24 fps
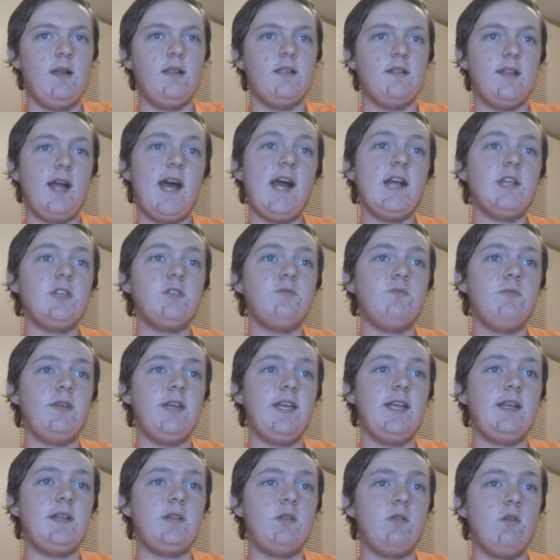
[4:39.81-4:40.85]
Last
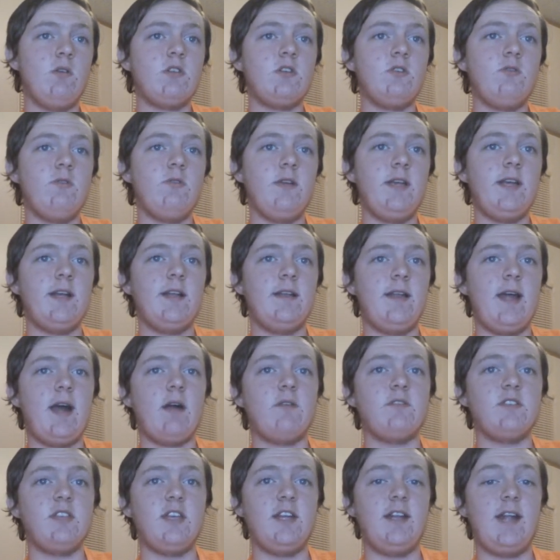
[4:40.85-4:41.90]
week, North Korea
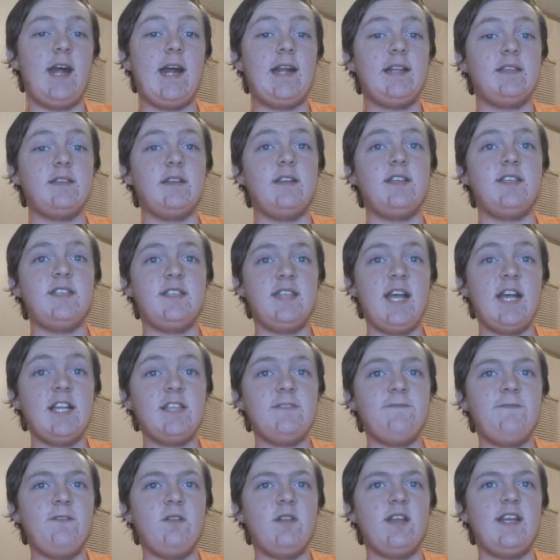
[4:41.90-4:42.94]
announced it has
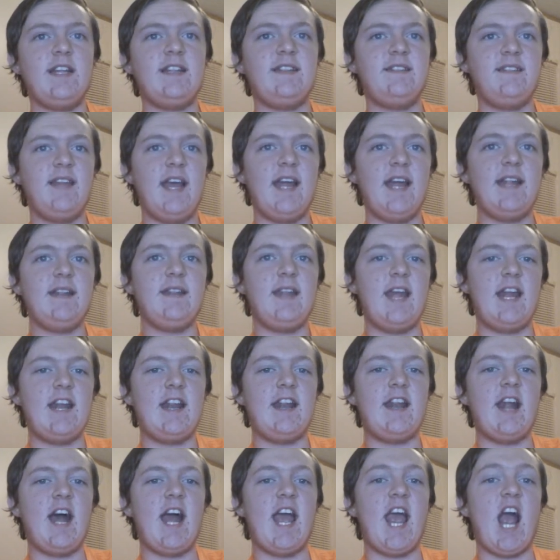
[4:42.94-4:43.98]
successfully
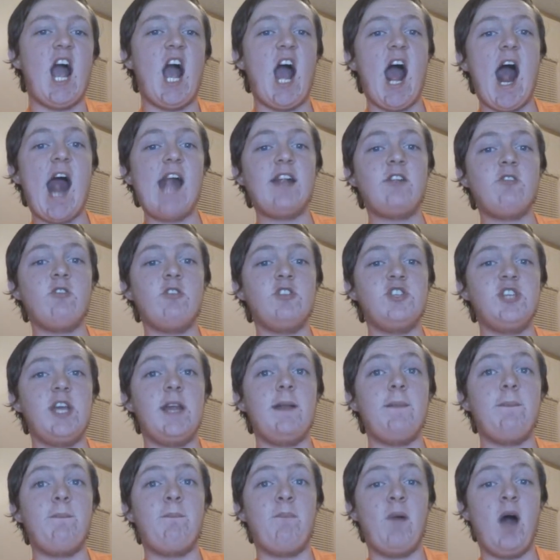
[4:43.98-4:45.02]
detonated a
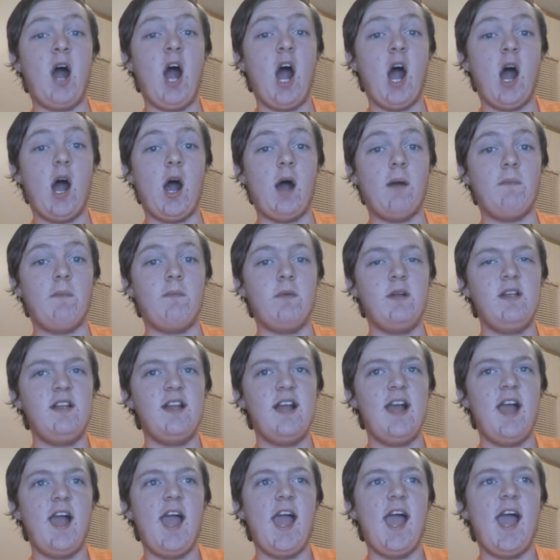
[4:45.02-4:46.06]
hydrogen bomb
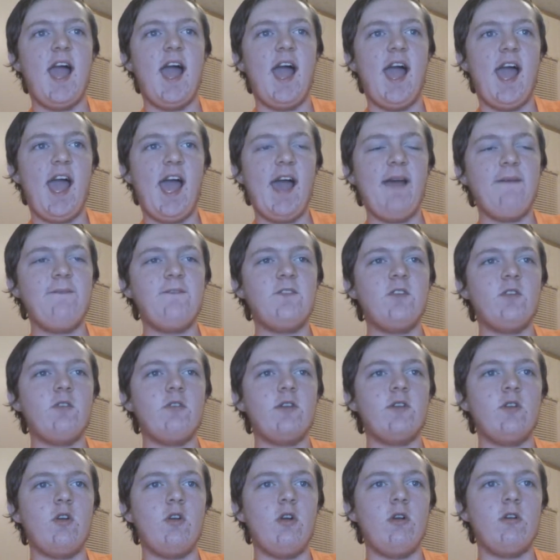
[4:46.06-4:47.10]

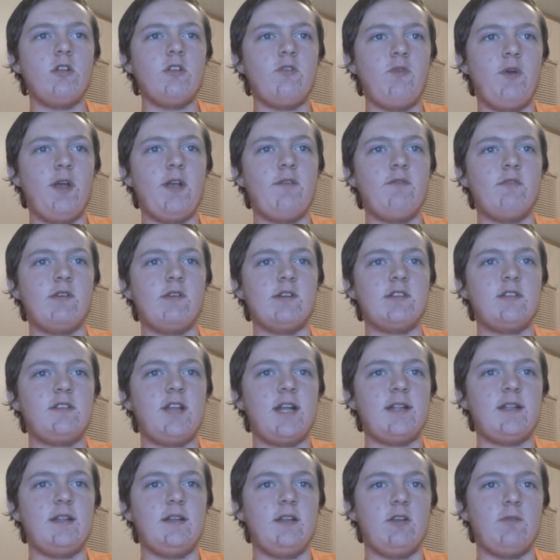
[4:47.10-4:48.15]
after an earthquake was
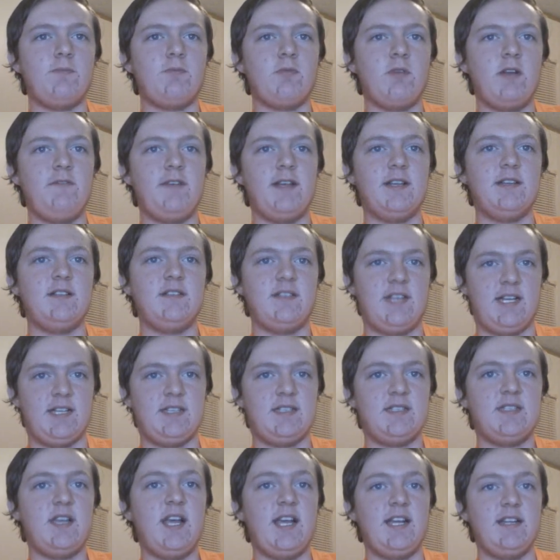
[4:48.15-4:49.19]
detected near previous
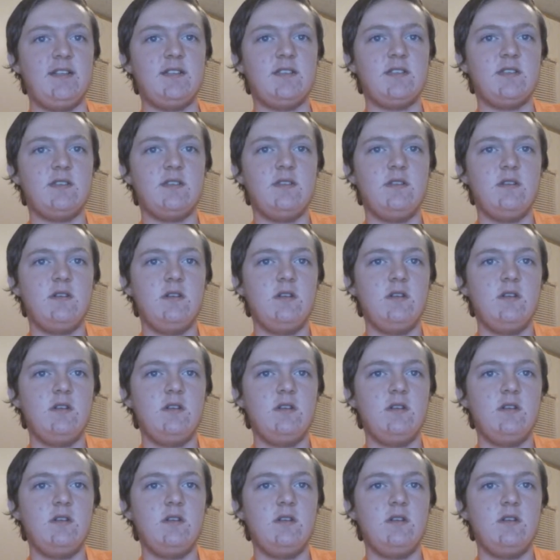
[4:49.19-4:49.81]
test sites.